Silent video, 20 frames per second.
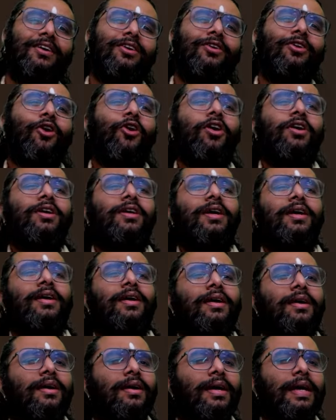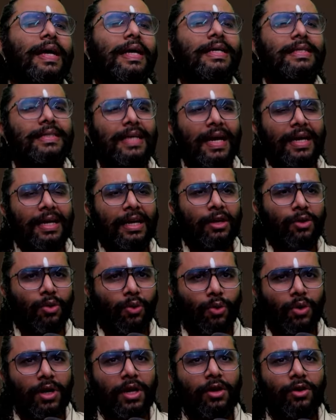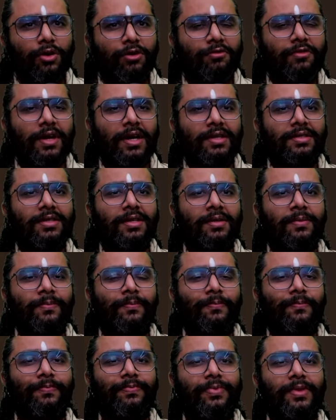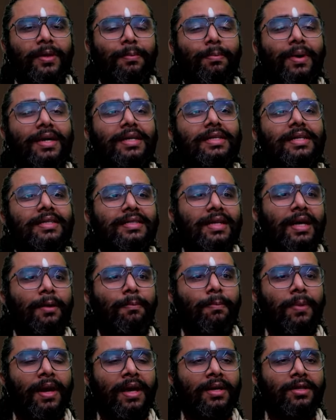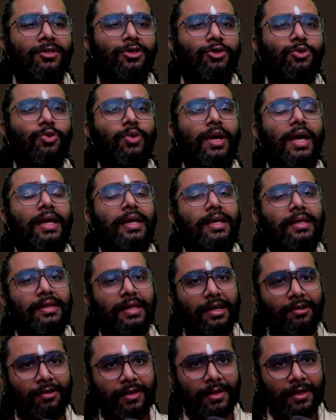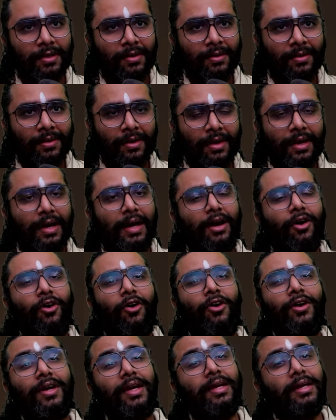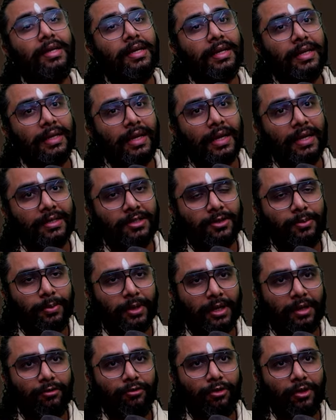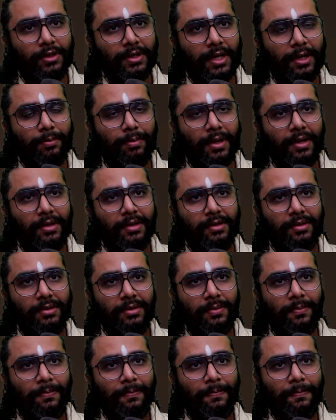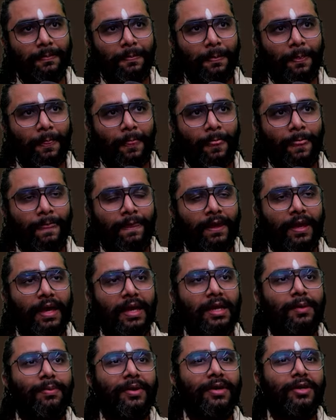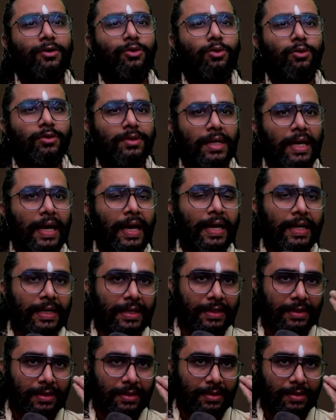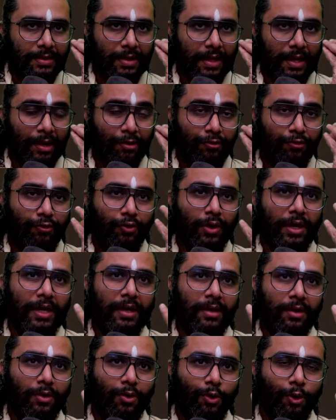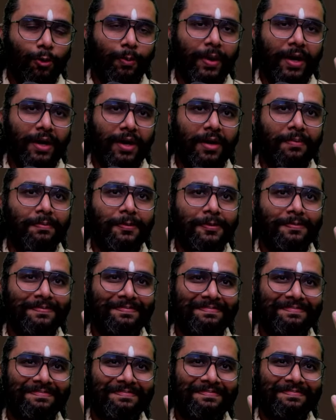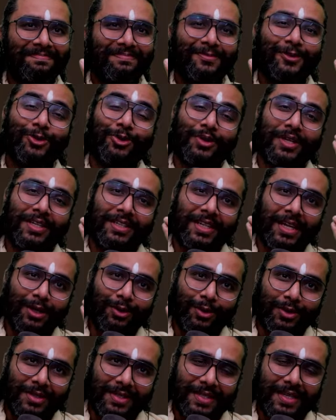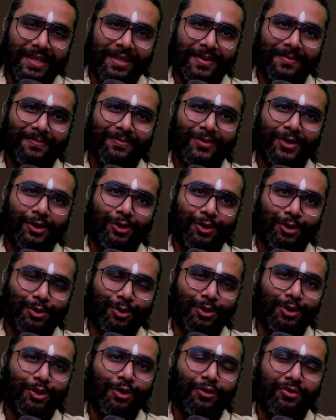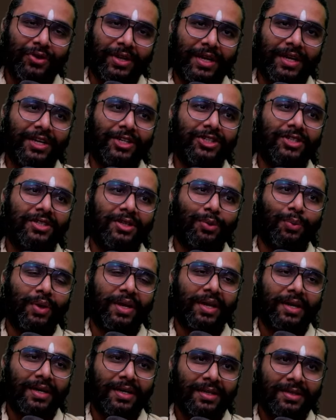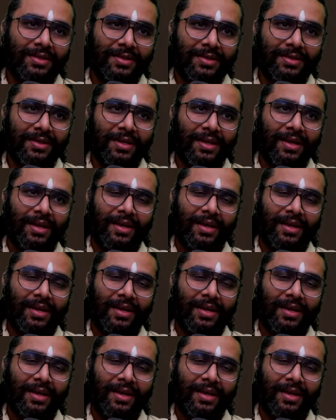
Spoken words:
not exactly only on Vyasa, but this applies to any Devata or any realized being for that matter. Anybody whose eyes have fully opened up so that they could see the truth of creation the way it is,